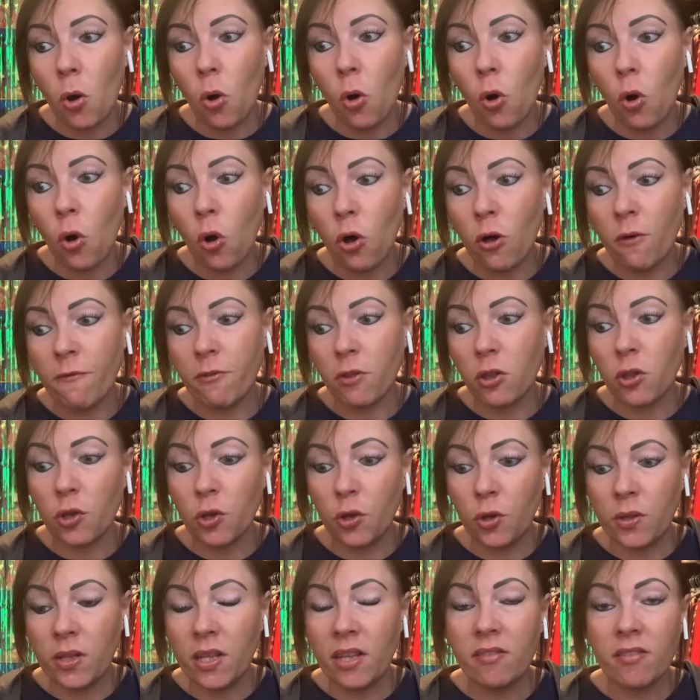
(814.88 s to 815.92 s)
Orville
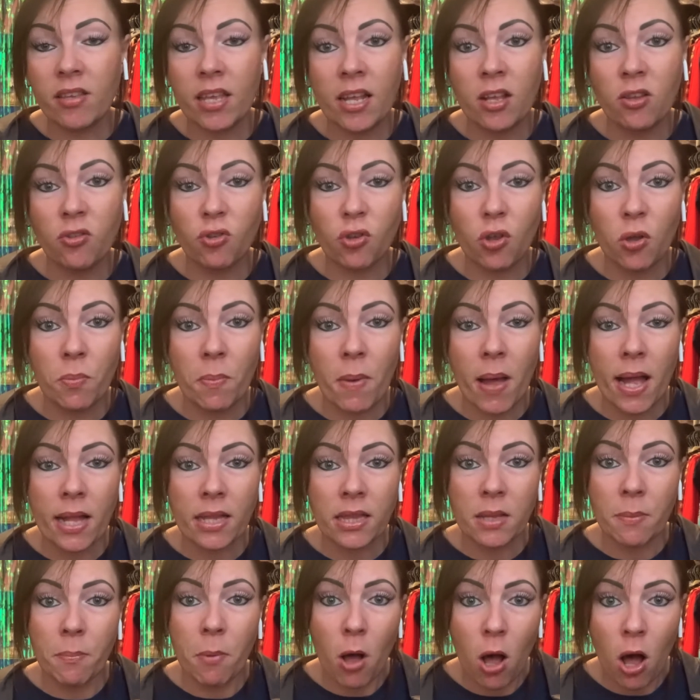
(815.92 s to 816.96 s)
Cooney turns up at
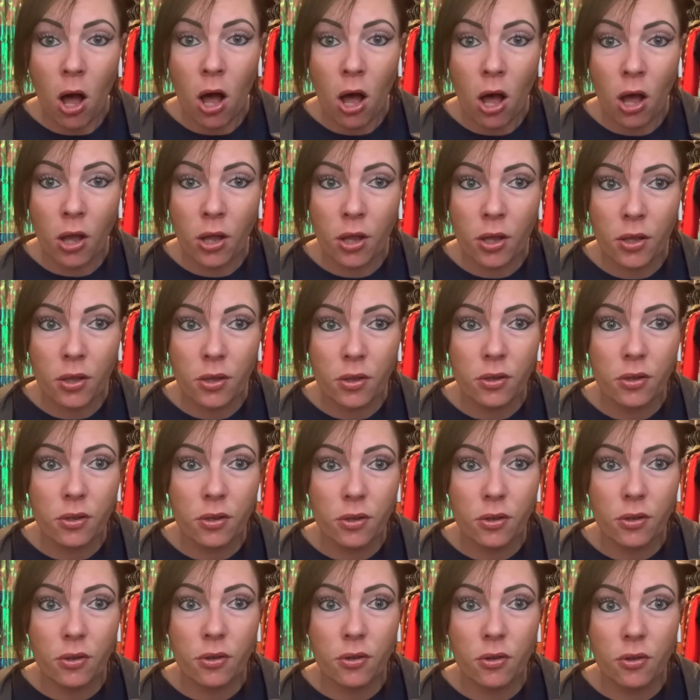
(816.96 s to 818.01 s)
the park,
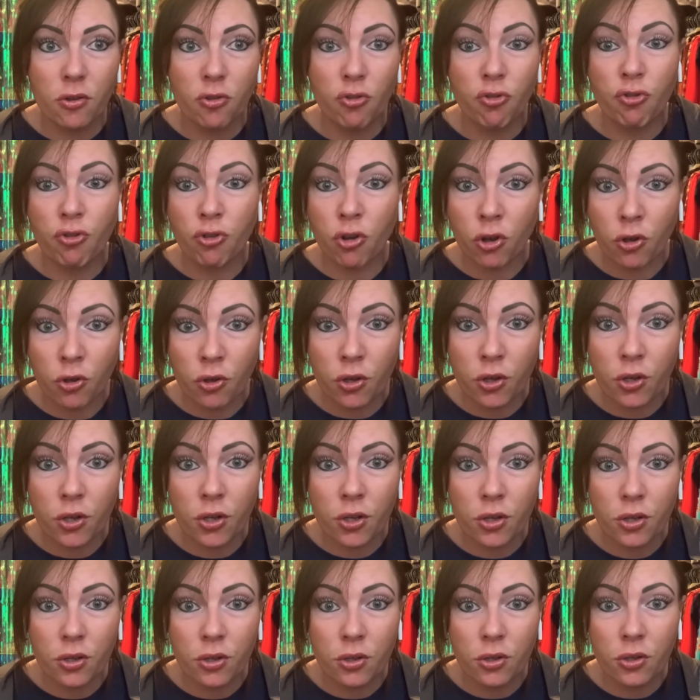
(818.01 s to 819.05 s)
drunk,
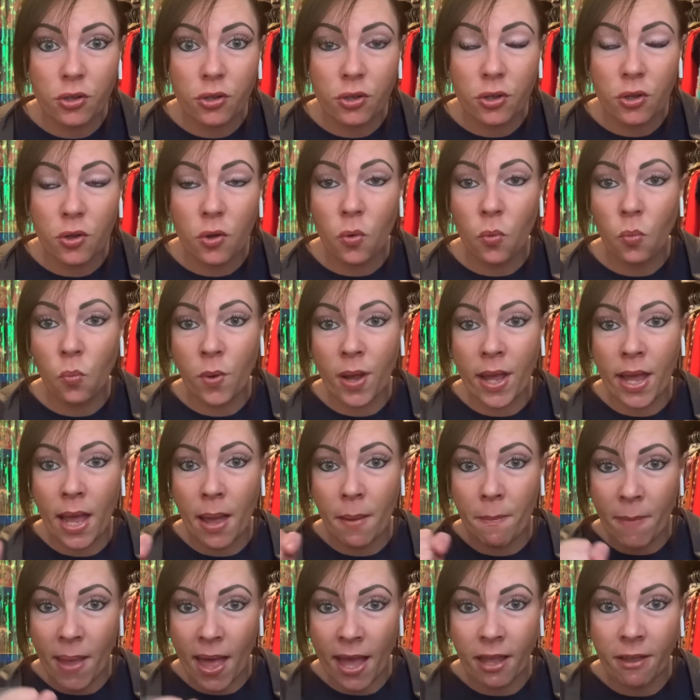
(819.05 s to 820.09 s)
with a
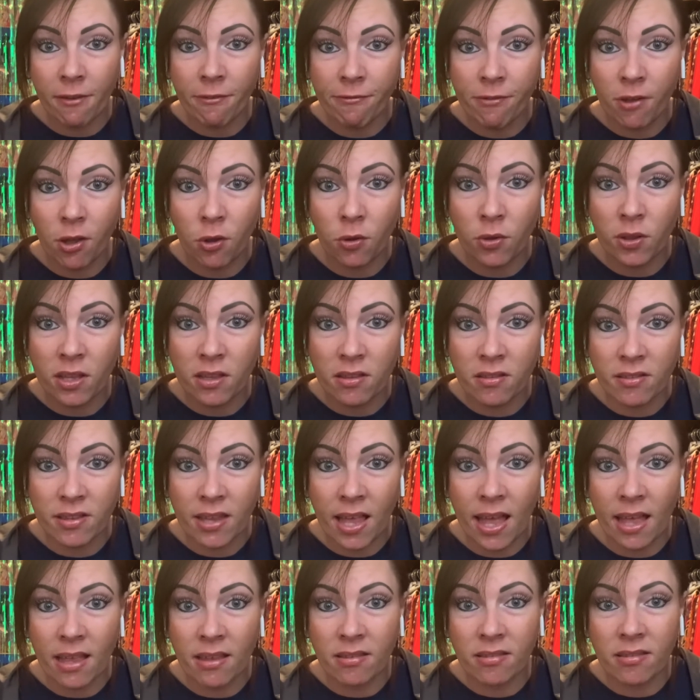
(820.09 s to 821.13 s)
megaphone and
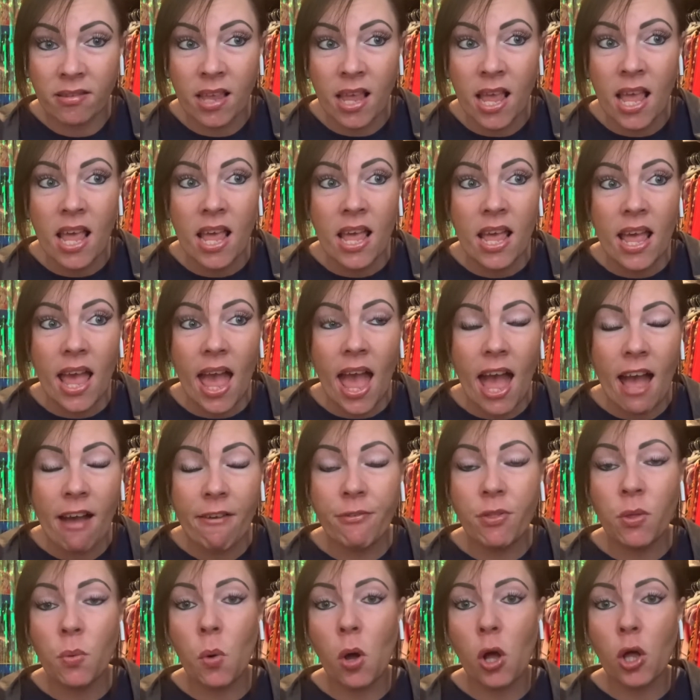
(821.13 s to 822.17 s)
says,
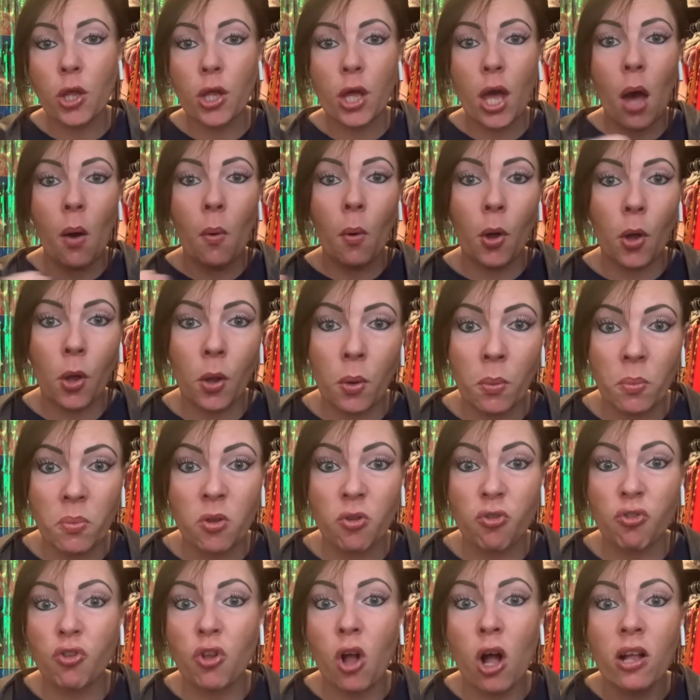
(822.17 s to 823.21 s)
everyone go home,
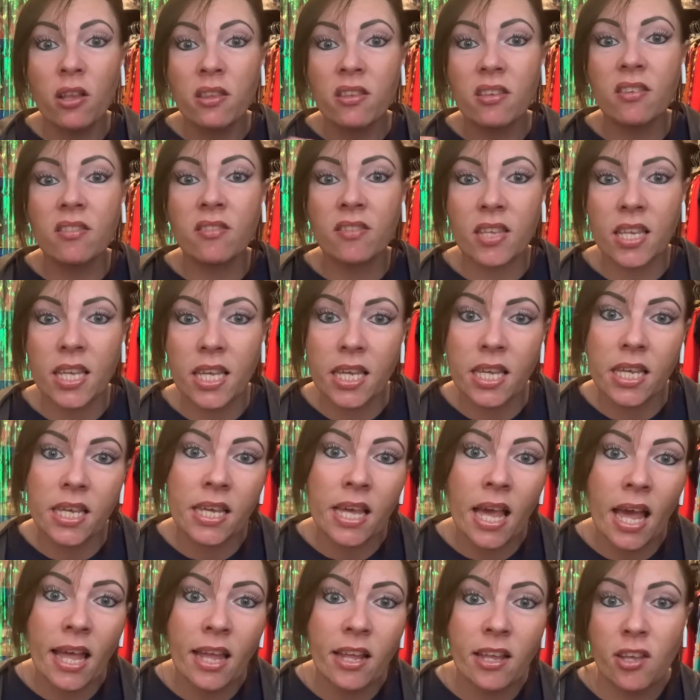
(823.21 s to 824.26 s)
there's nothing to see
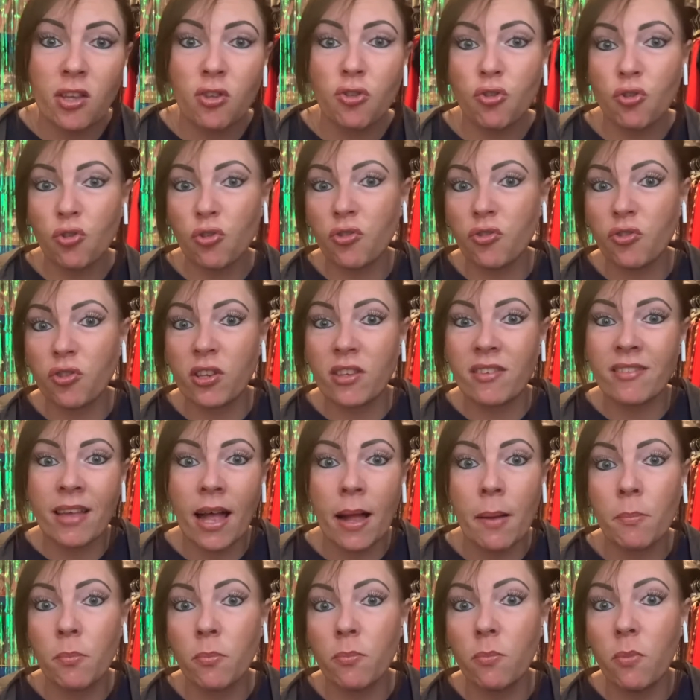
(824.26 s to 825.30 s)
here, he's just a
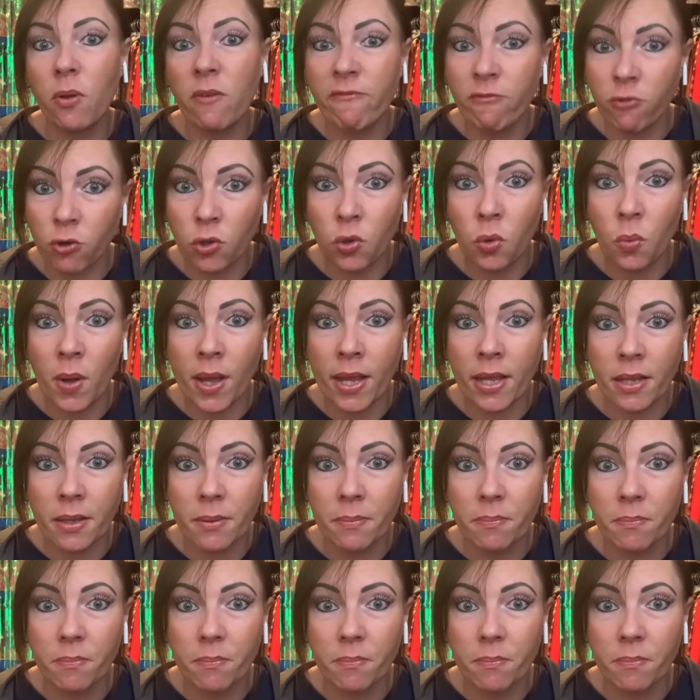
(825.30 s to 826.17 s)
damn runaway.